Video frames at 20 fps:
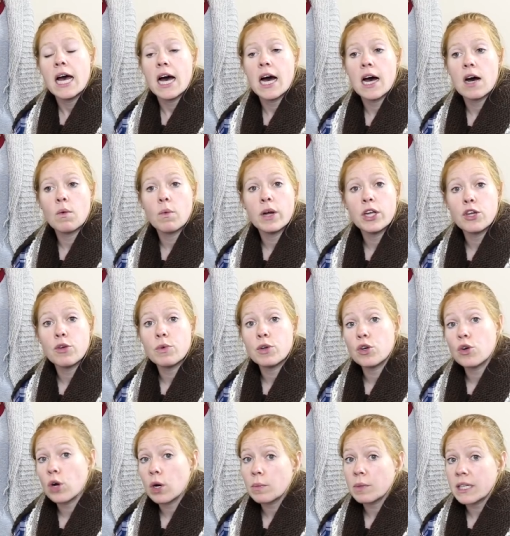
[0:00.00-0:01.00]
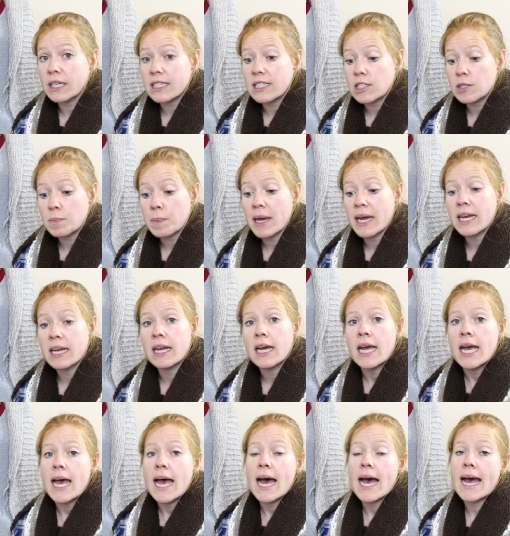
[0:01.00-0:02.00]
uh, what you would normally spin,
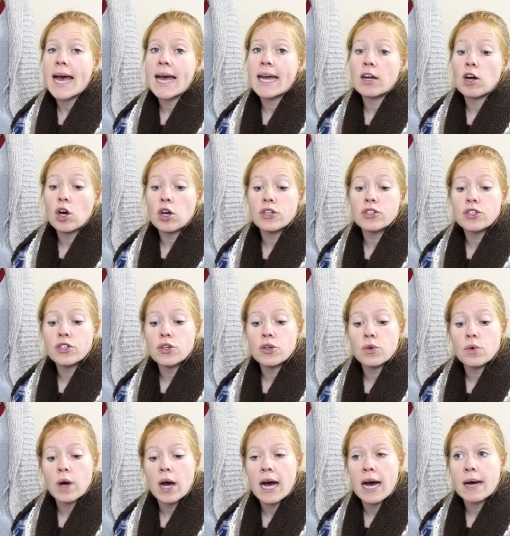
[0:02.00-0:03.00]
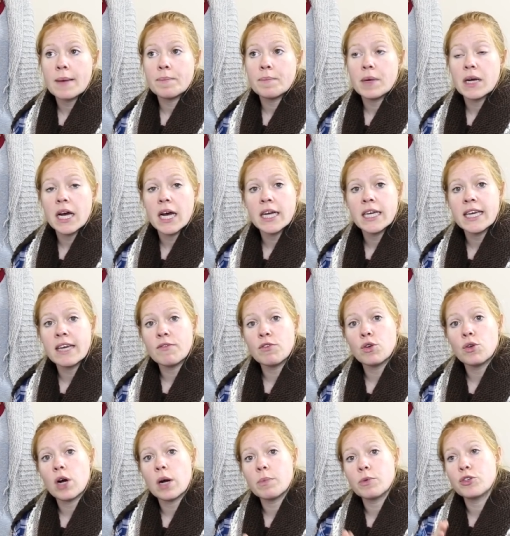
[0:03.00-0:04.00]
and also um, give
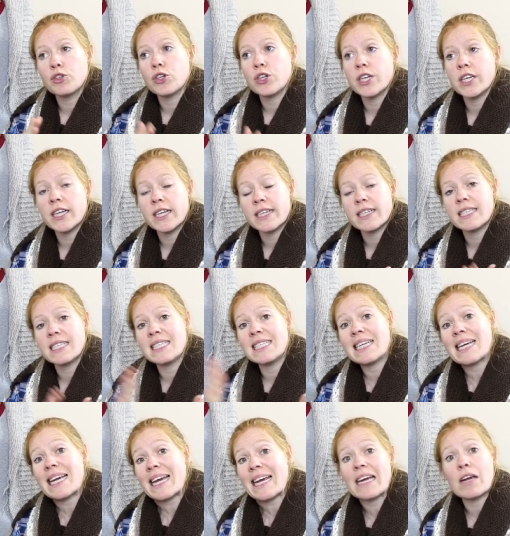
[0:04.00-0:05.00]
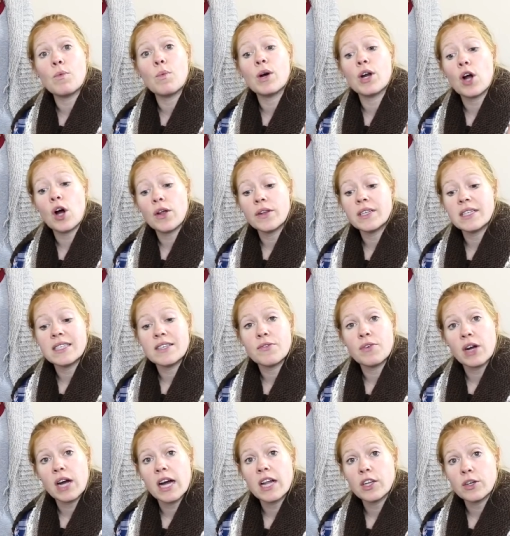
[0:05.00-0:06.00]
you an opportunity to see what all these
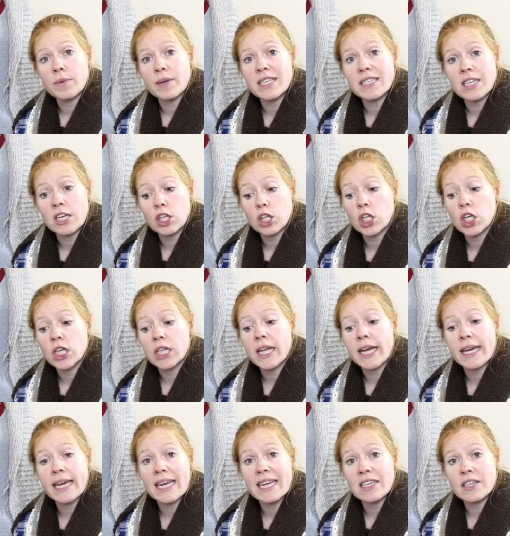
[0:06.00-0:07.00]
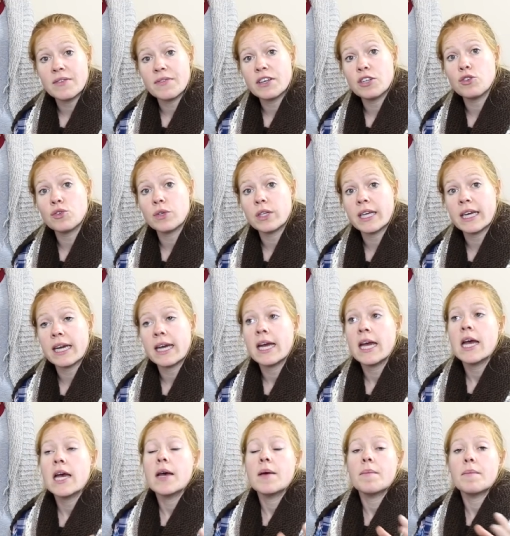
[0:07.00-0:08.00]
different colorways can look like individually
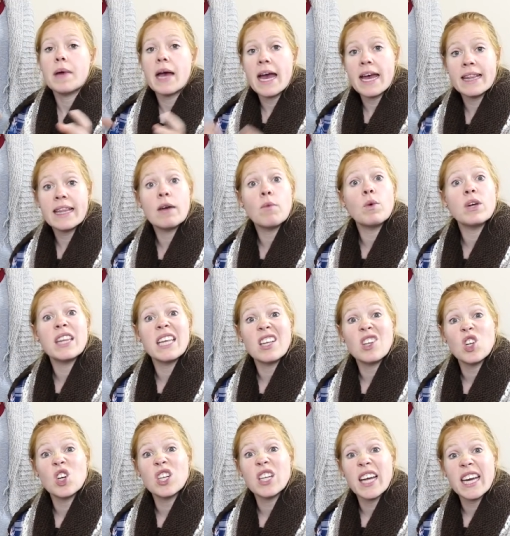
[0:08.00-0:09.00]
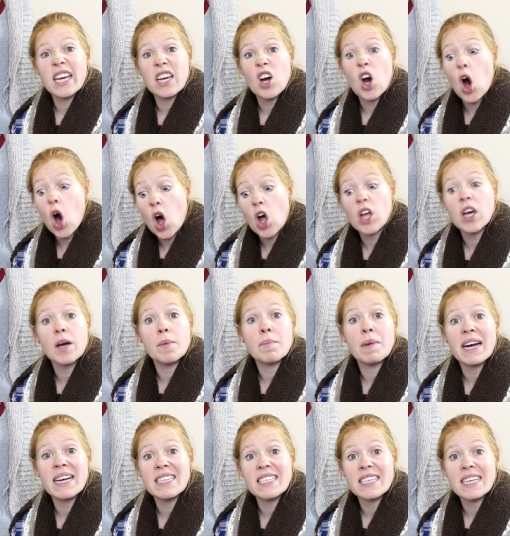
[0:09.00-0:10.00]
and then what they look like all
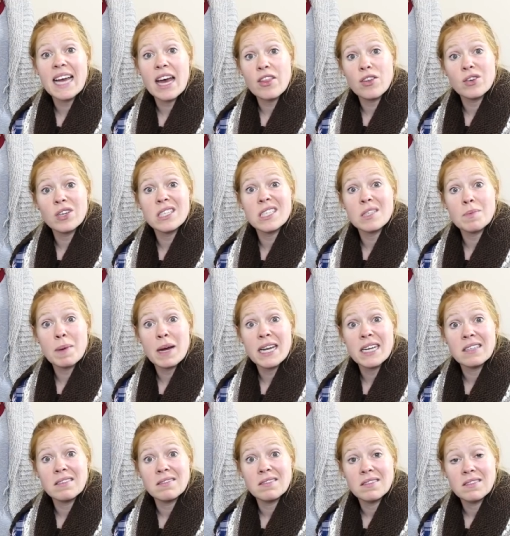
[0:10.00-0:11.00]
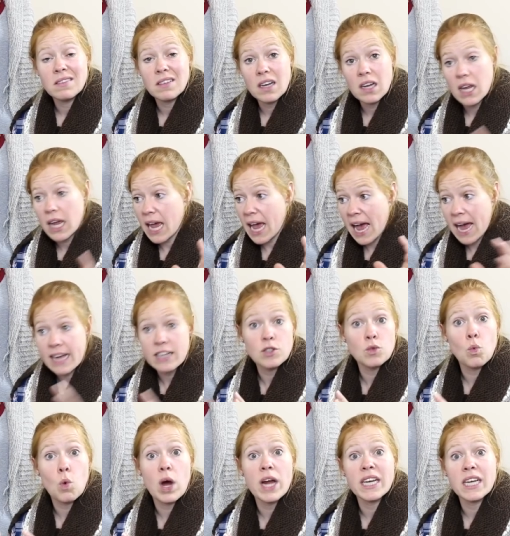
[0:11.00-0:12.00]
combined together and spun as
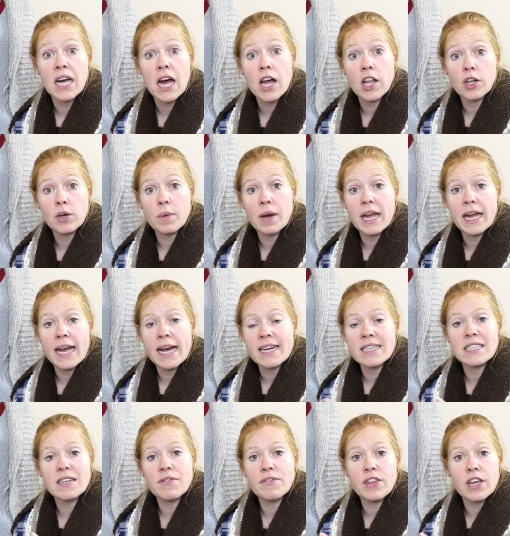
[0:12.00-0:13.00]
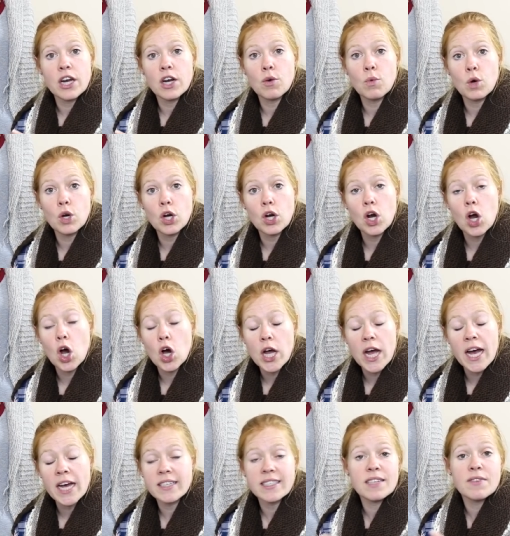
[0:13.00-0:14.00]
one colorway, as if there were,
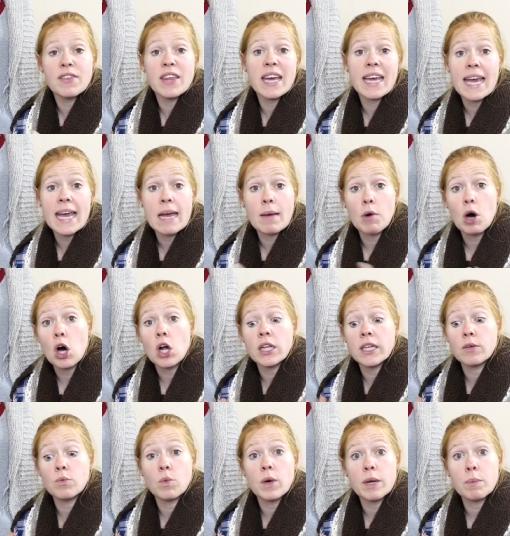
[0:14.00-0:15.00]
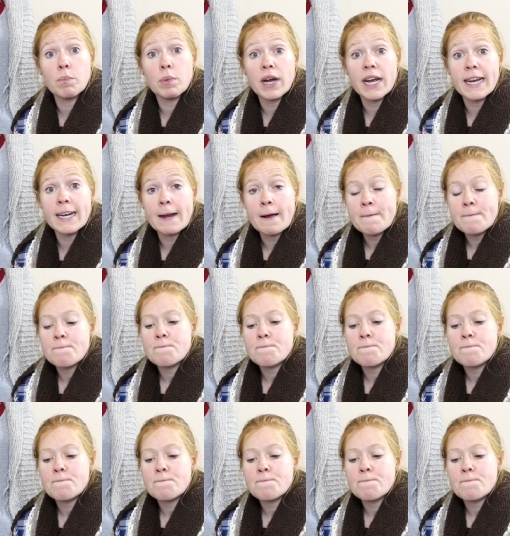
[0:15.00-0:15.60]
as if they came all in one braid.